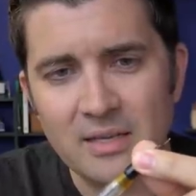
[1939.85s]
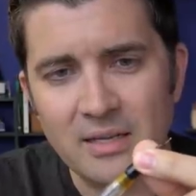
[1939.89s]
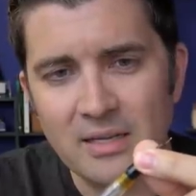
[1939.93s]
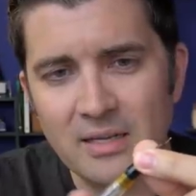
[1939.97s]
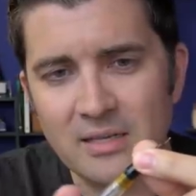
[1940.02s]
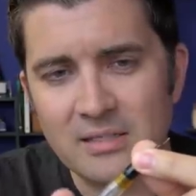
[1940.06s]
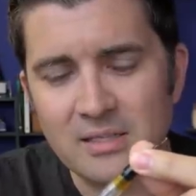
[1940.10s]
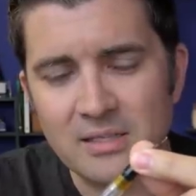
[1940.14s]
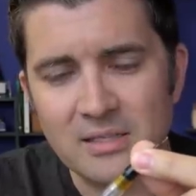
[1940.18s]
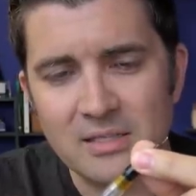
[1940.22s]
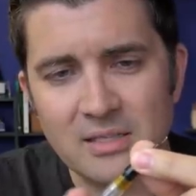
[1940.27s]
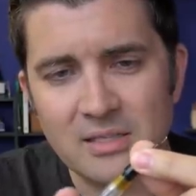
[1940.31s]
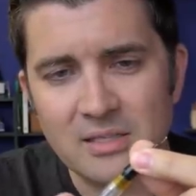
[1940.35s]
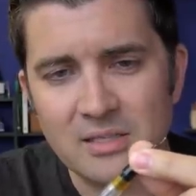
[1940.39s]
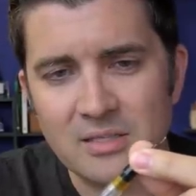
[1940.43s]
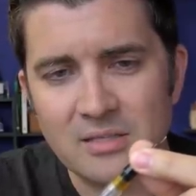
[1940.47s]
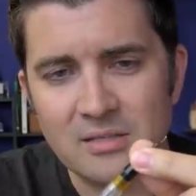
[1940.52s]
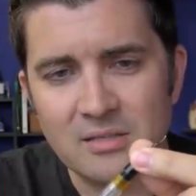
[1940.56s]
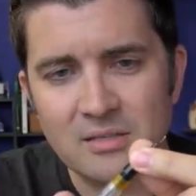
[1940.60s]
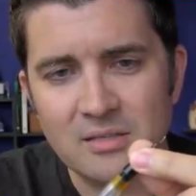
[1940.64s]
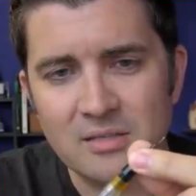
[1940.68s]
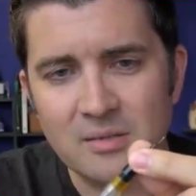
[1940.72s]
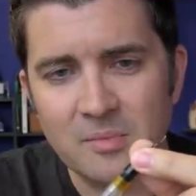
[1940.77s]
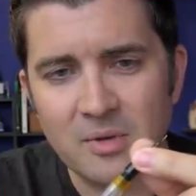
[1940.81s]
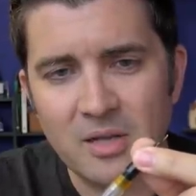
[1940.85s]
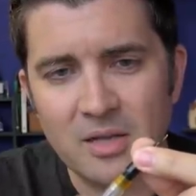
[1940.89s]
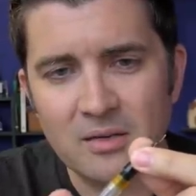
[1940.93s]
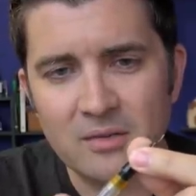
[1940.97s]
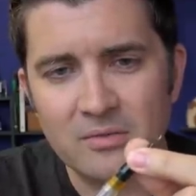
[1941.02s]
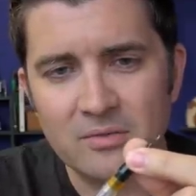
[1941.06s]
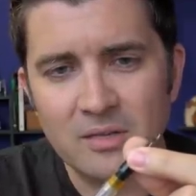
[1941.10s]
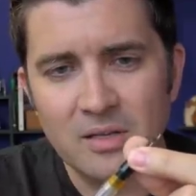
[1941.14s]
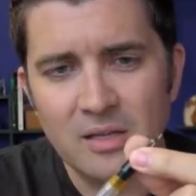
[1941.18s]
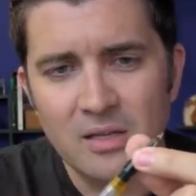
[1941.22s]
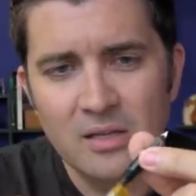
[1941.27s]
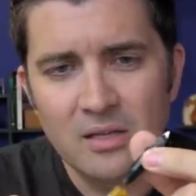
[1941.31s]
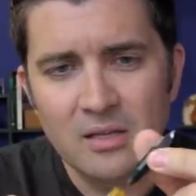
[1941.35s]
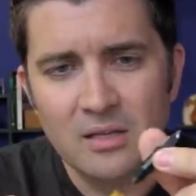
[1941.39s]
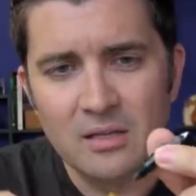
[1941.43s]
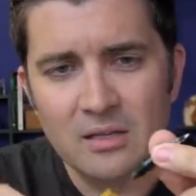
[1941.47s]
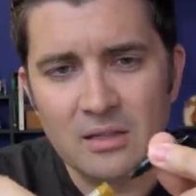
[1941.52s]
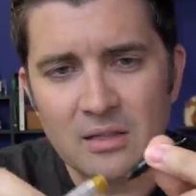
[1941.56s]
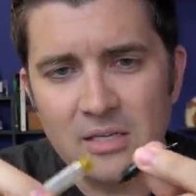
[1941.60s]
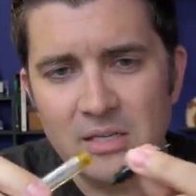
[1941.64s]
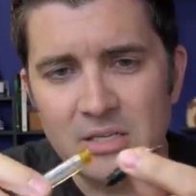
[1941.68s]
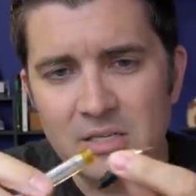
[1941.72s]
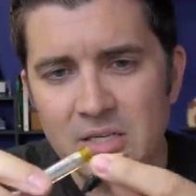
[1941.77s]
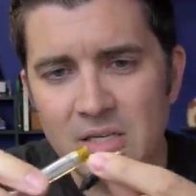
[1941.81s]
I guess it's just some kind of
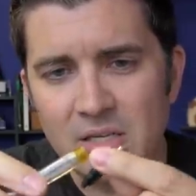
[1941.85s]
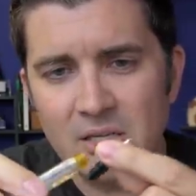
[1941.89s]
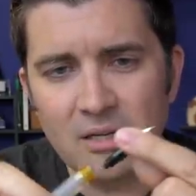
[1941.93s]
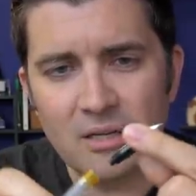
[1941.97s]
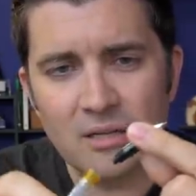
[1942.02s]
leaching